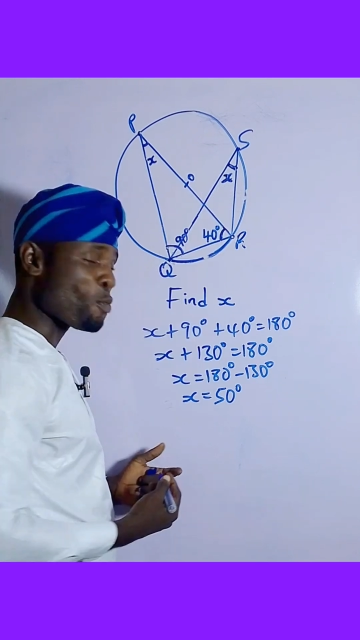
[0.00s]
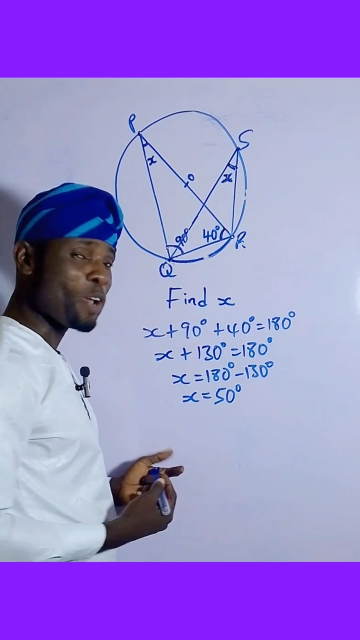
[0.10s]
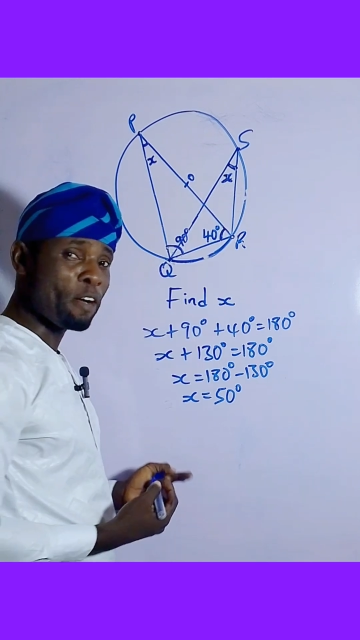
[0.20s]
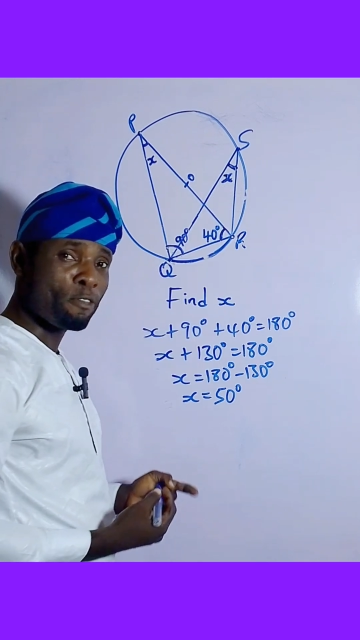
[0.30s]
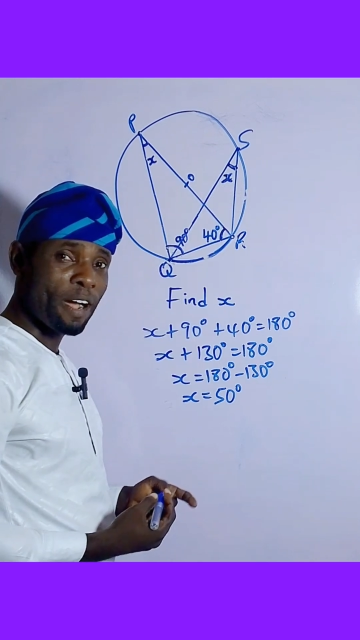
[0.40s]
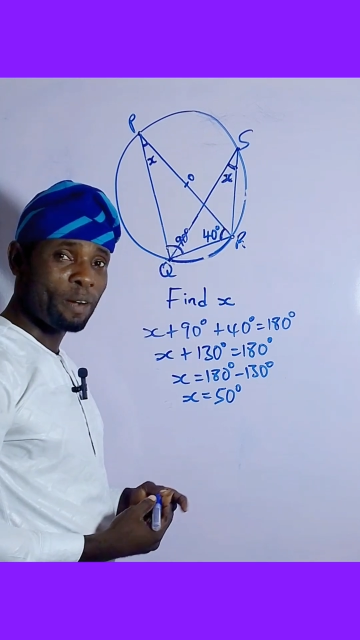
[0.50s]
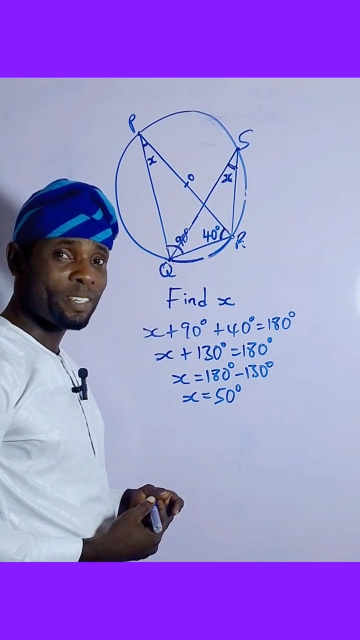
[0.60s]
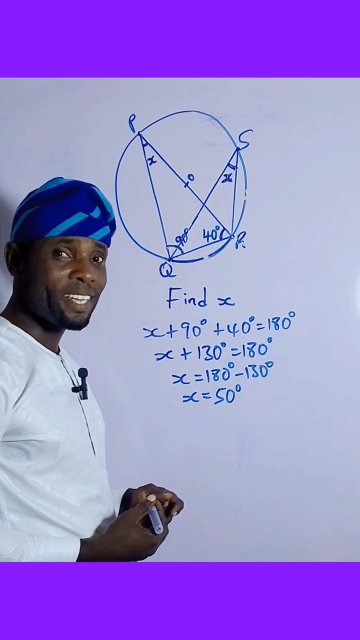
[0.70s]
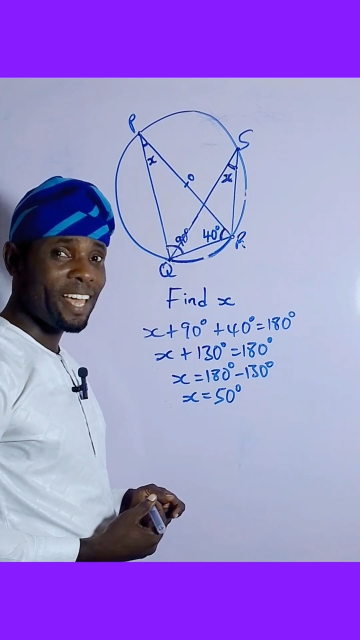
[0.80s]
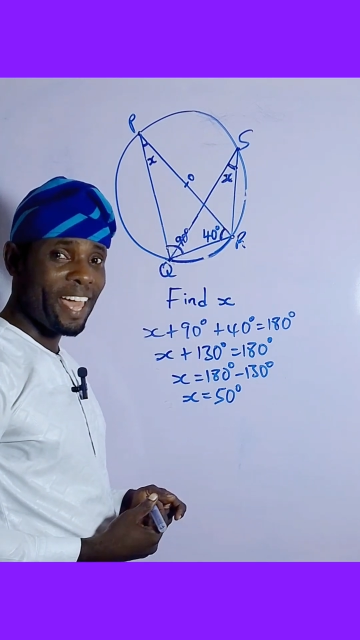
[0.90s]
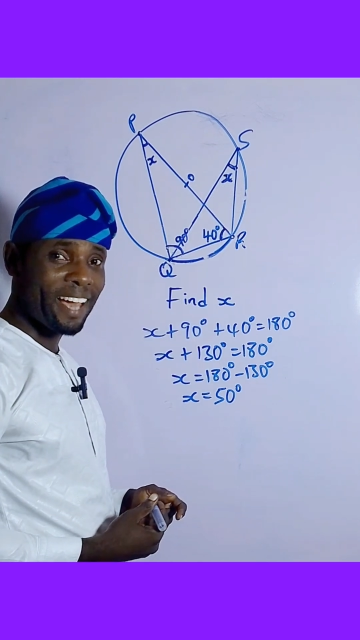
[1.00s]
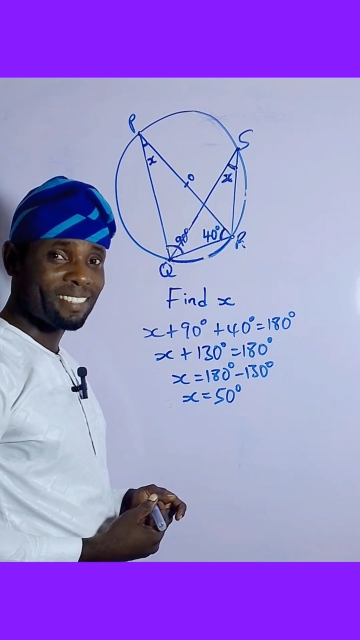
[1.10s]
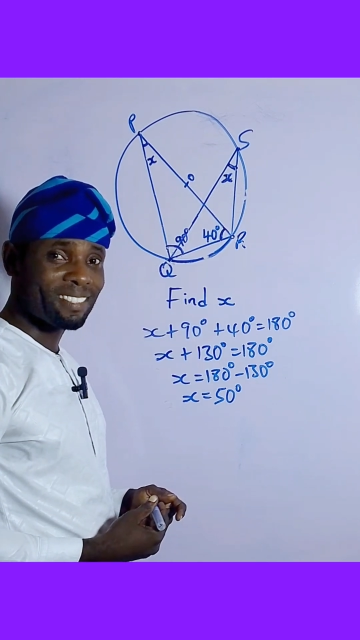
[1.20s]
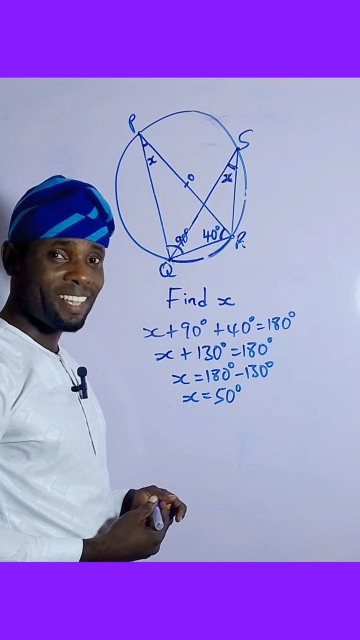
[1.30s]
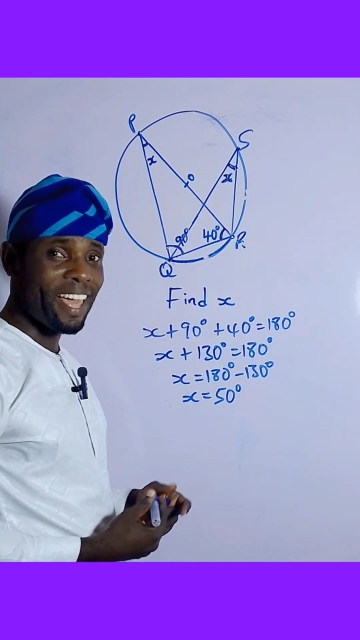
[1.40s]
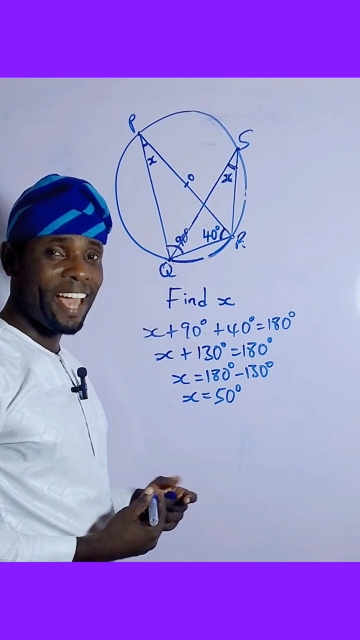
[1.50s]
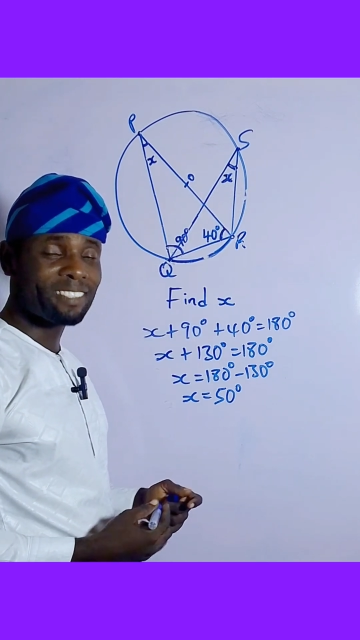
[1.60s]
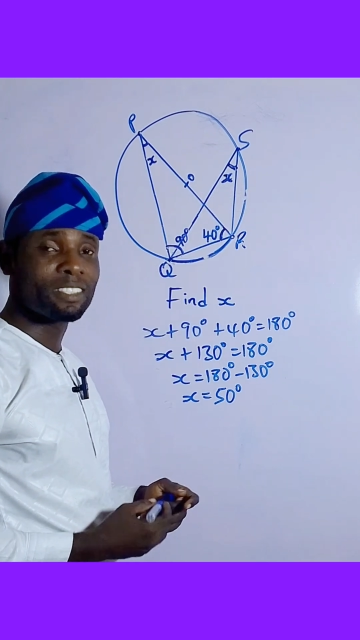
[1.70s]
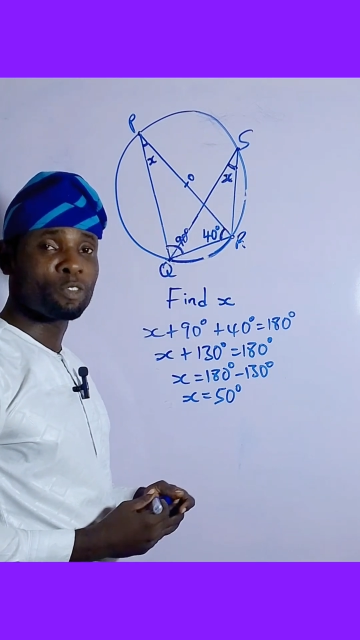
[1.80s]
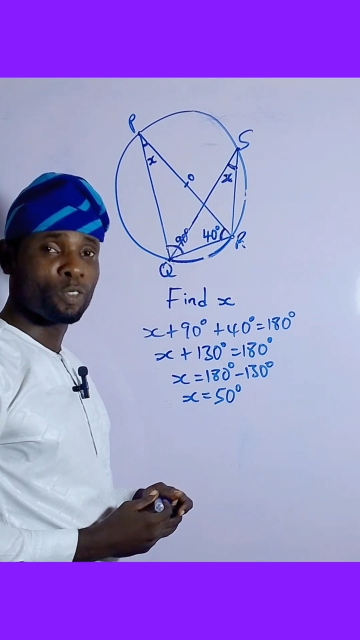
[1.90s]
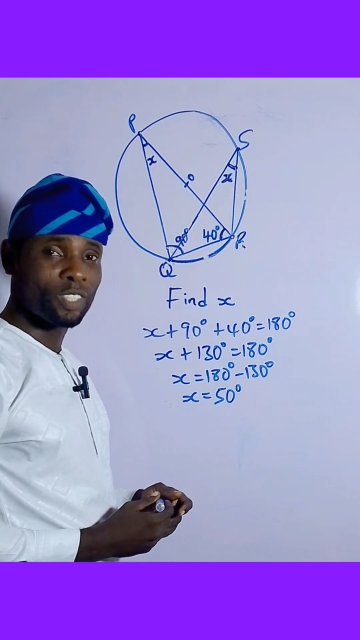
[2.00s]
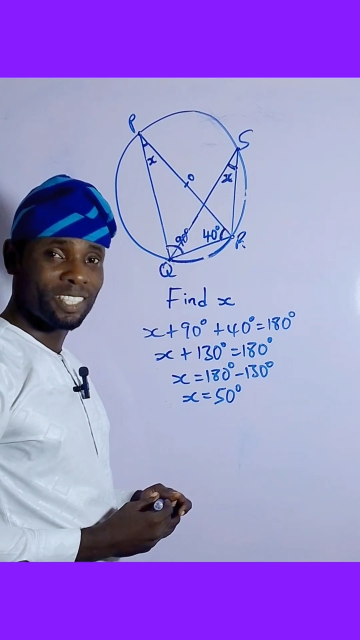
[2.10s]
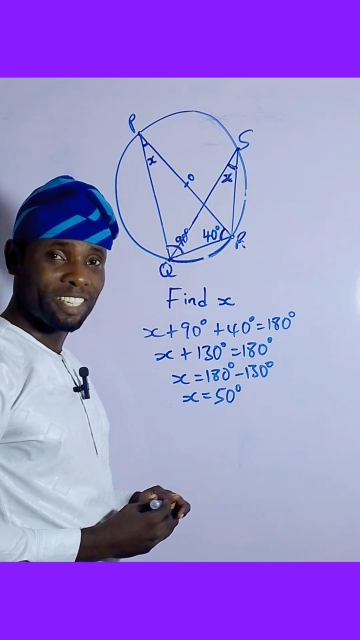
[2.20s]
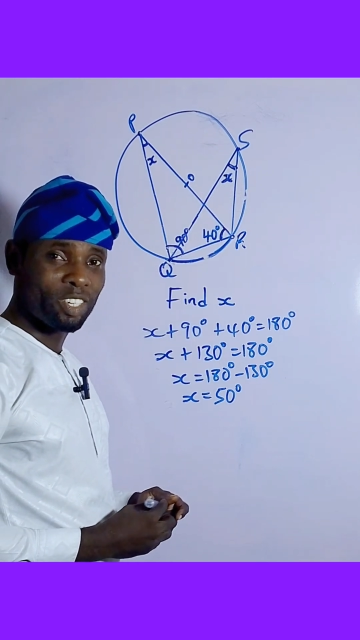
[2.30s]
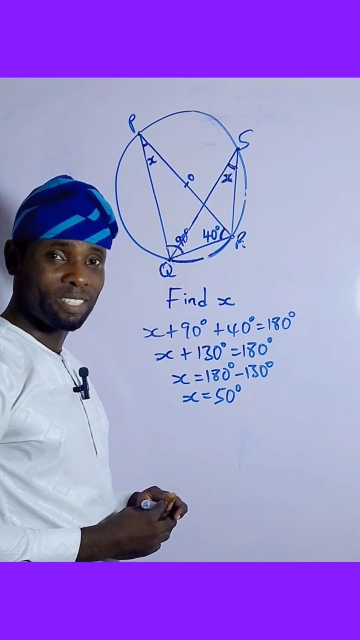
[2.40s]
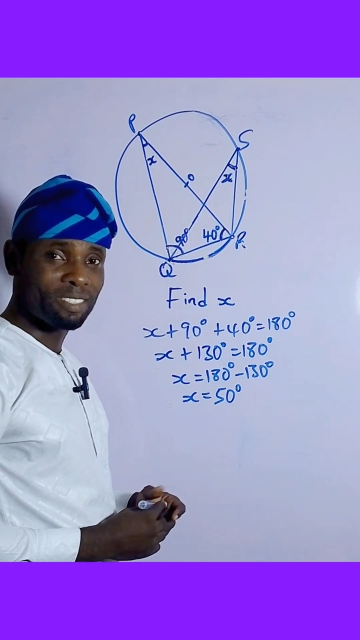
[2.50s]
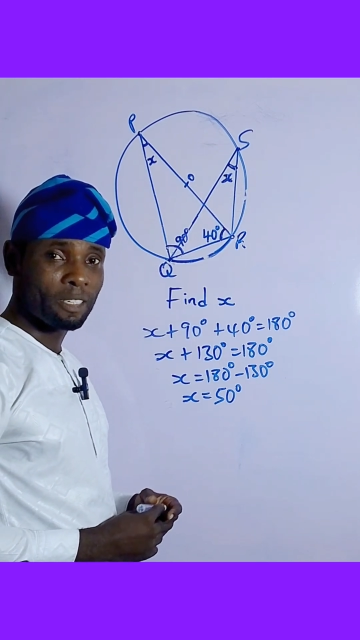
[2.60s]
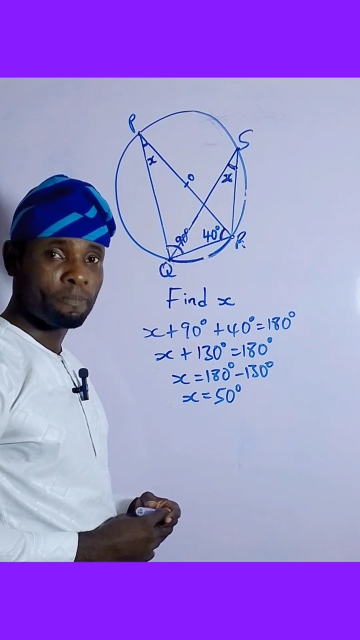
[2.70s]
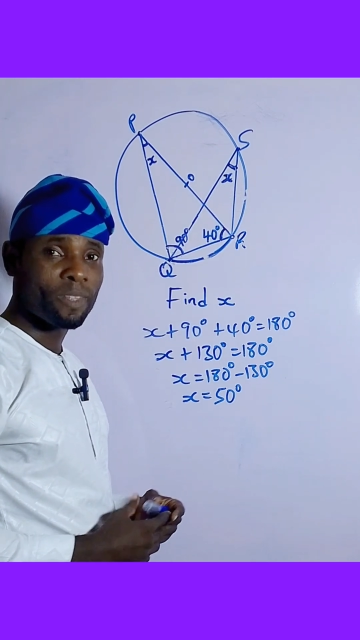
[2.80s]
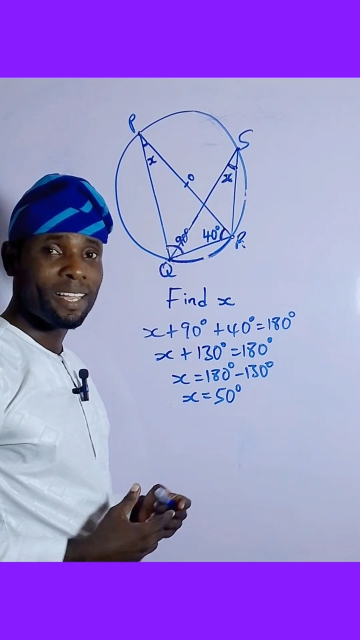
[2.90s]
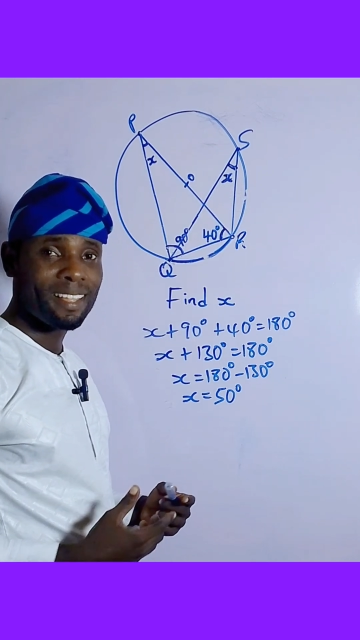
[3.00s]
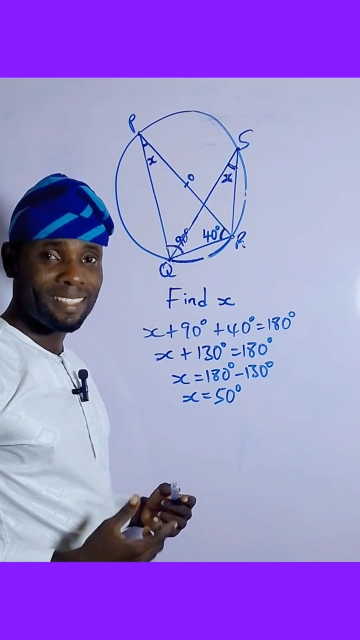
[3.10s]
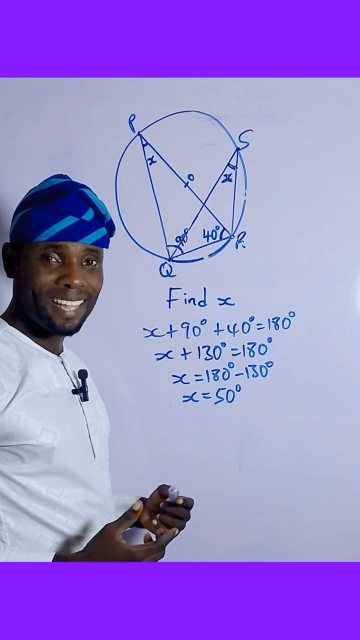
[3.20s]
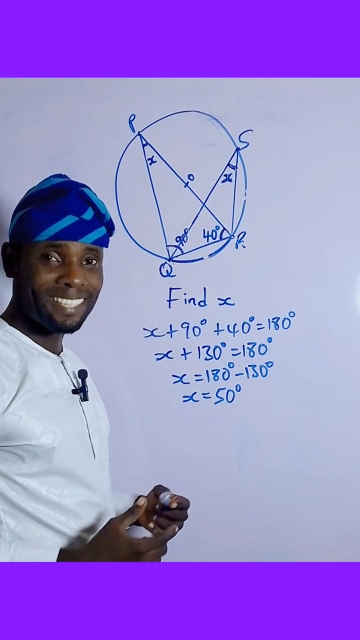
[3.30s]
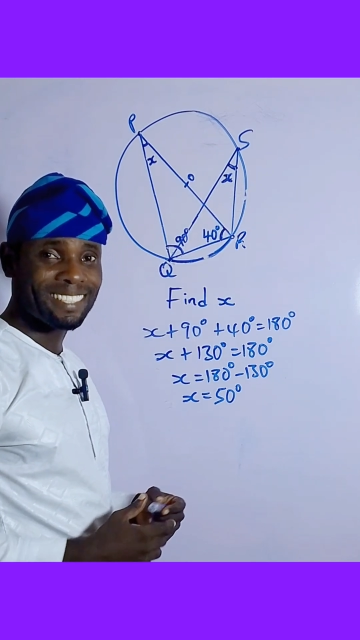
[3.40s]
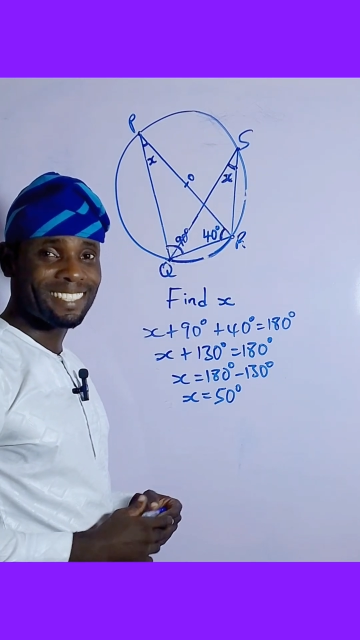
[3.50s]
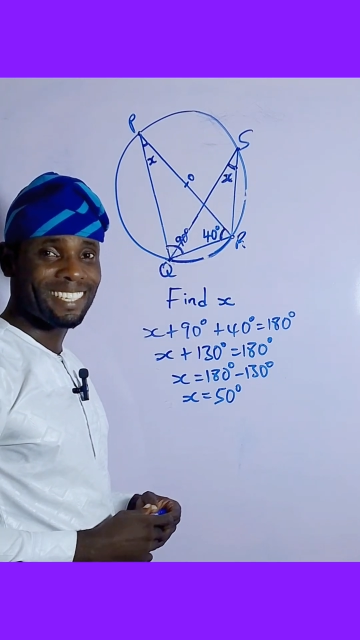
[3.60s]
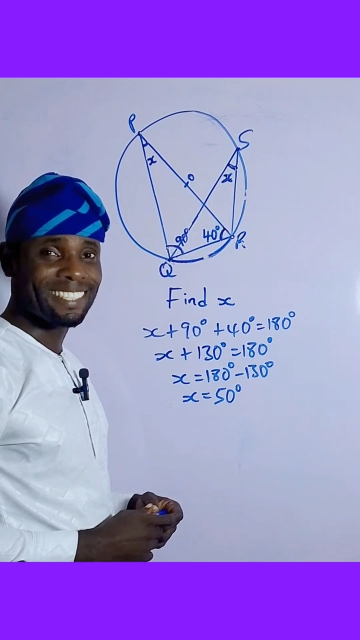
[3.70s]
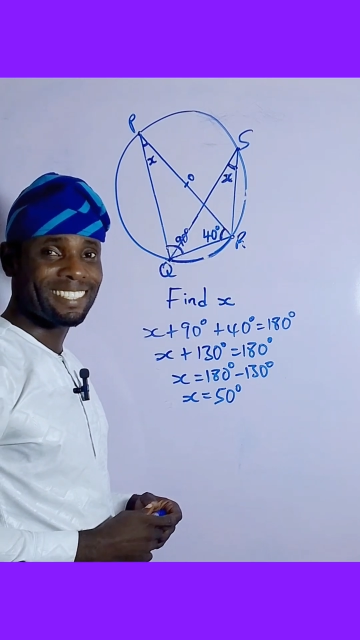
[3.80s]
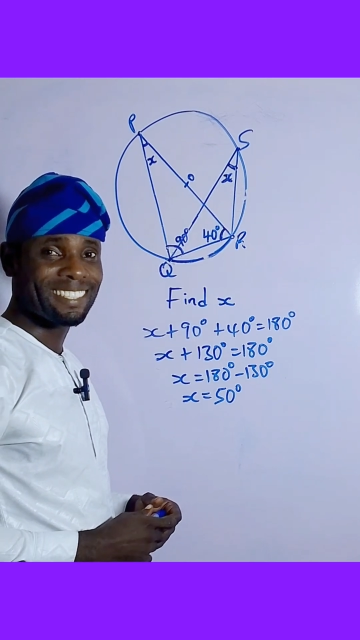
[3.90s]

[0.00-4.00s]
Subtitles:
We have found x. X is 50 degrees. That is it.